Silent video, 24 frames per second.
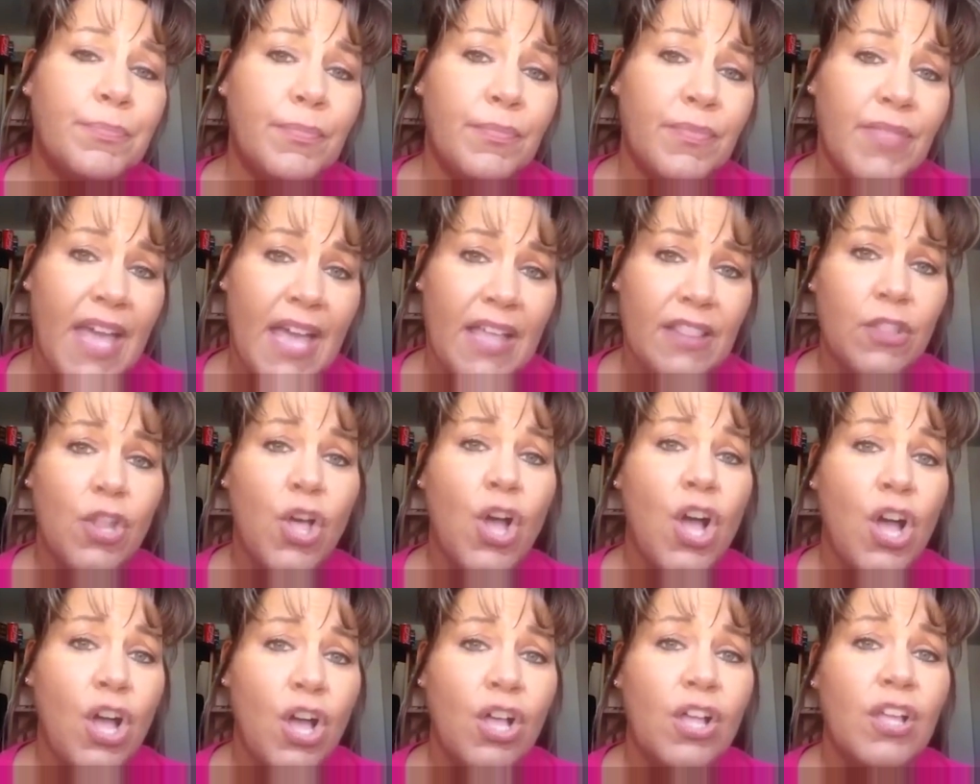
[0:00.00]
that
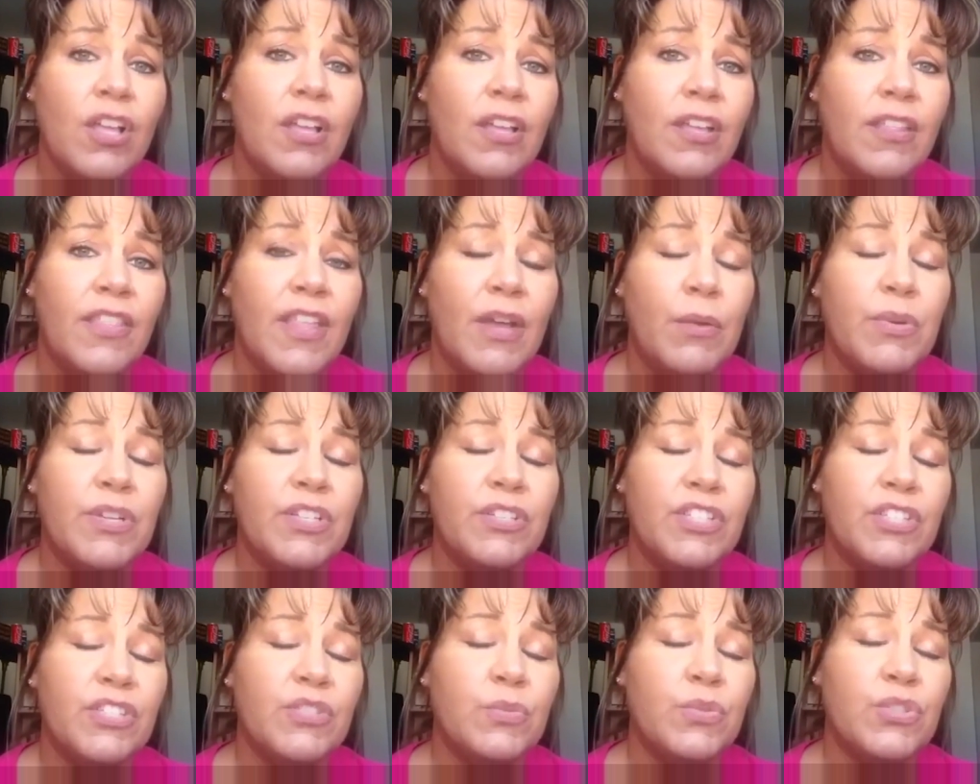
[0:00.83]
law that we
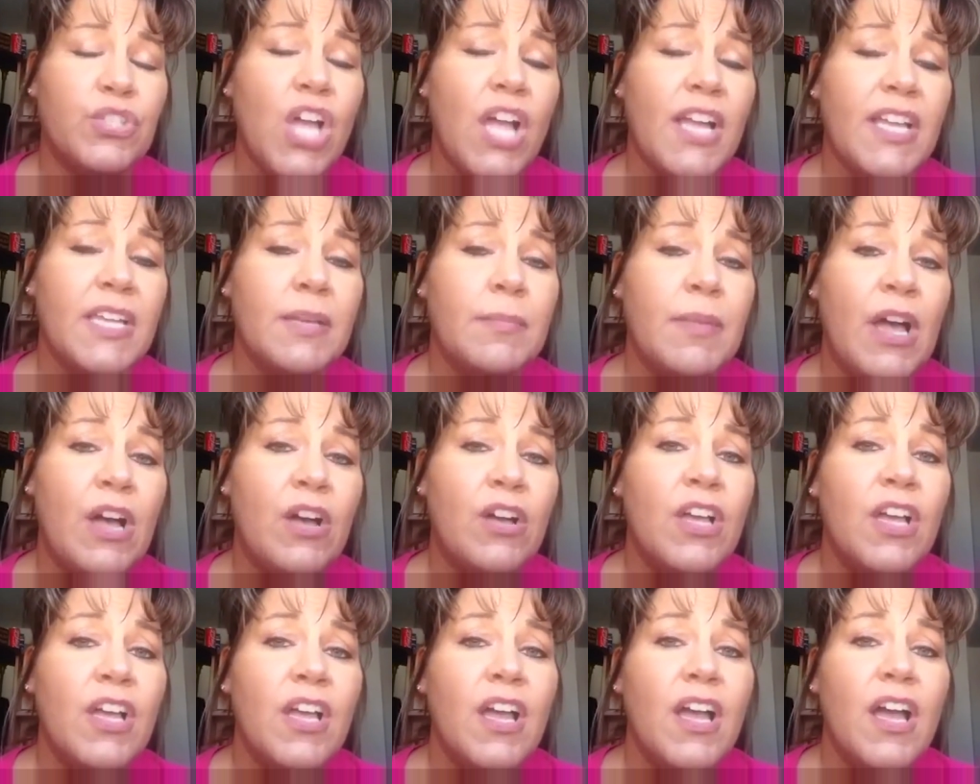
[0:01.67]
just were talking
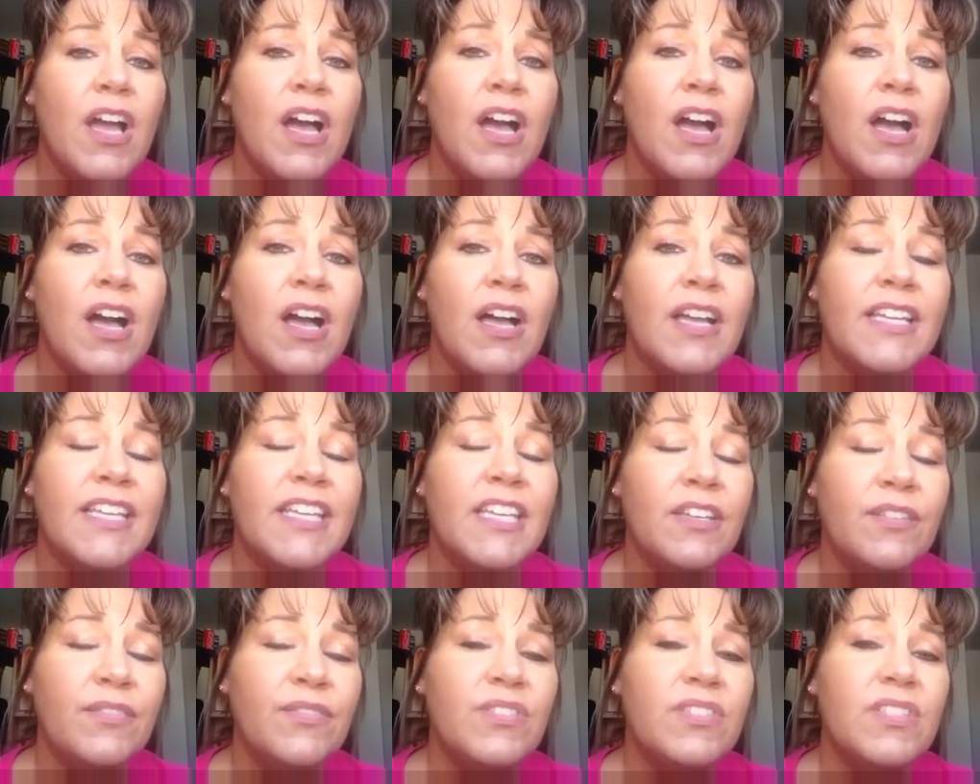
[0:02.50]
about,
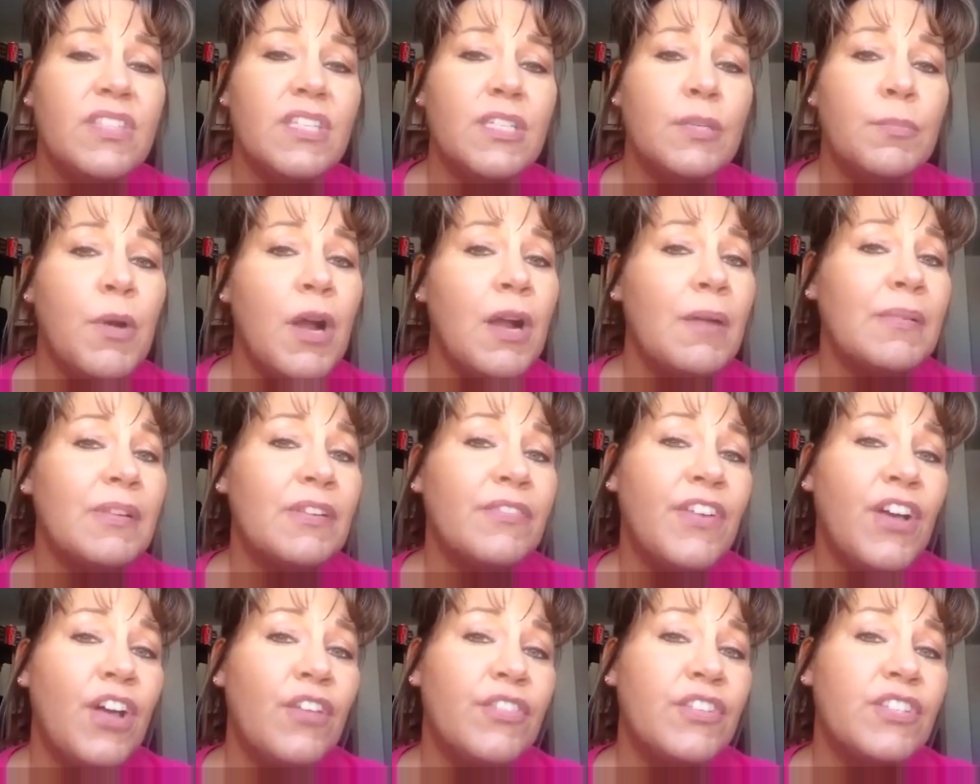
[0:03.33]
gives the Department
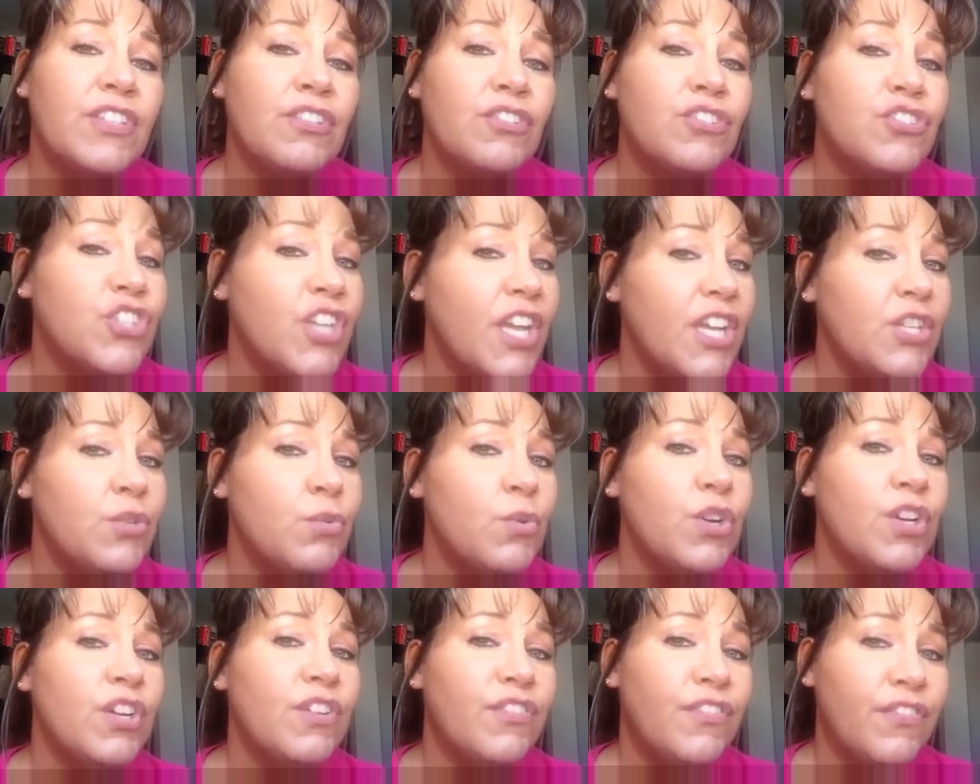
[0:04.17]
of Health until
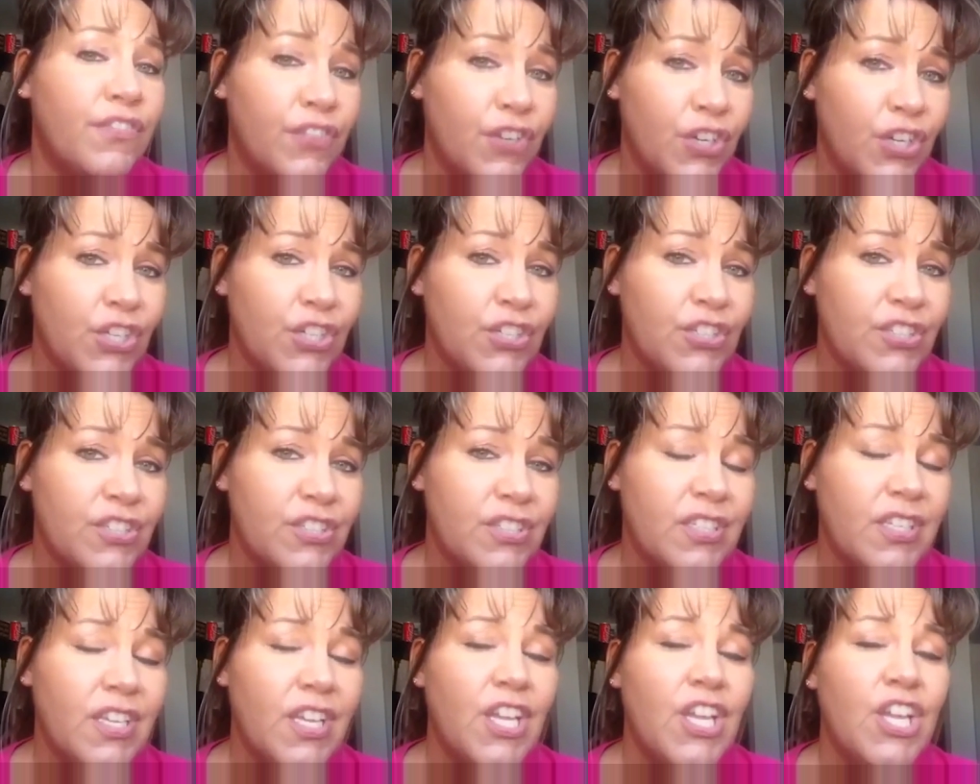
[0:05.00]
January
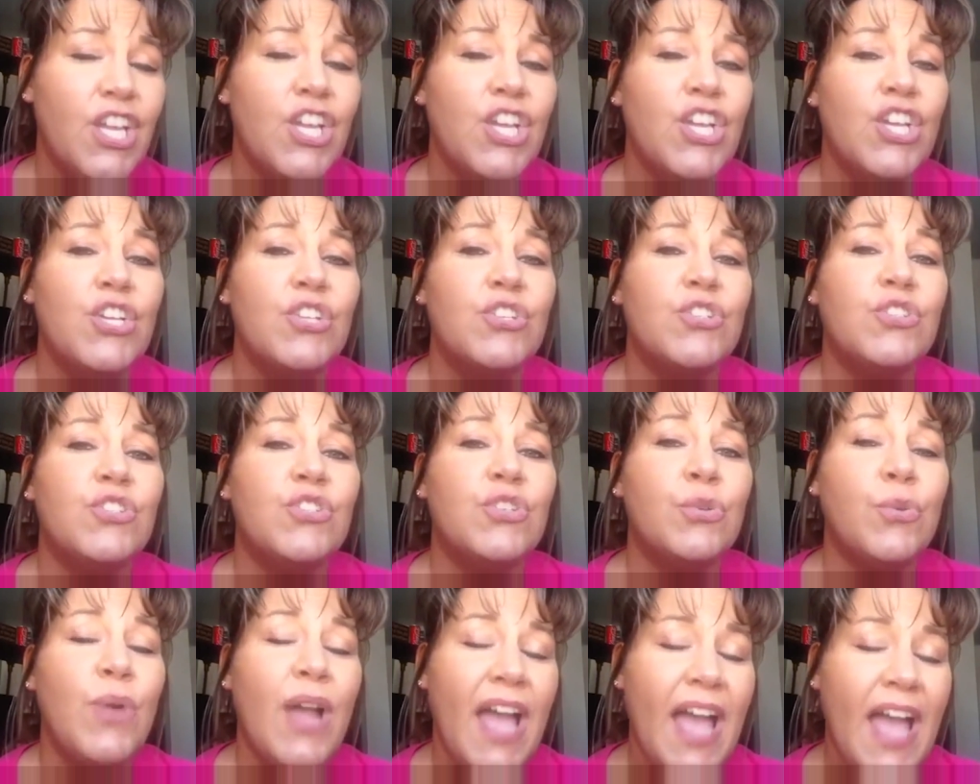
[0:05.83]
1st
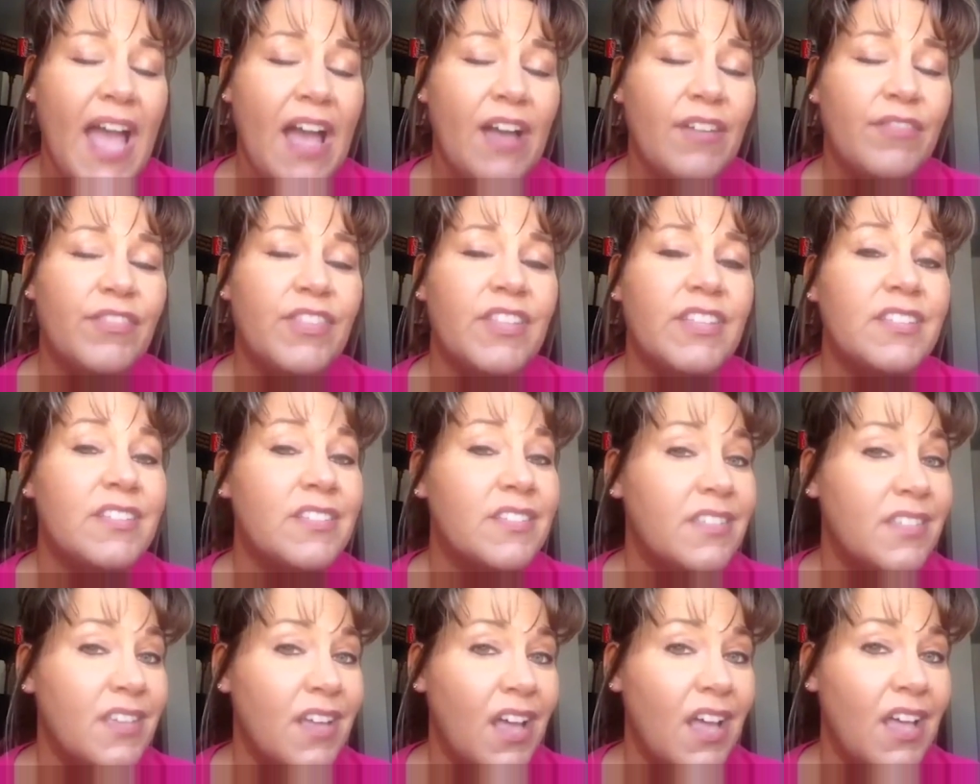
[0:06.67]
to have
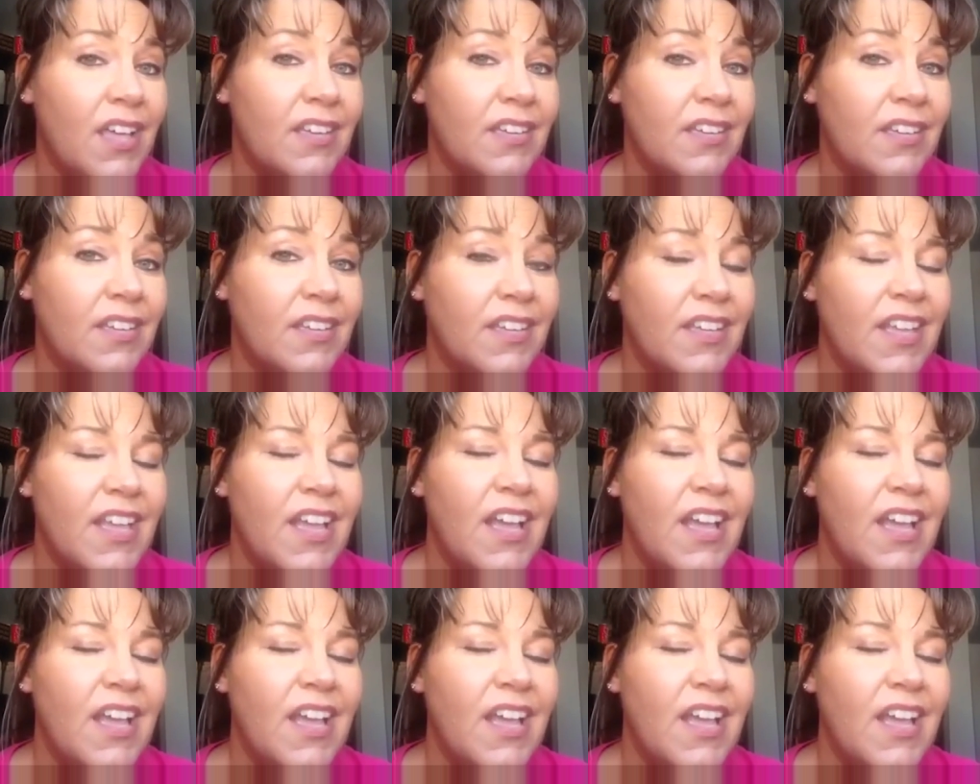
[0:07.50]
this done.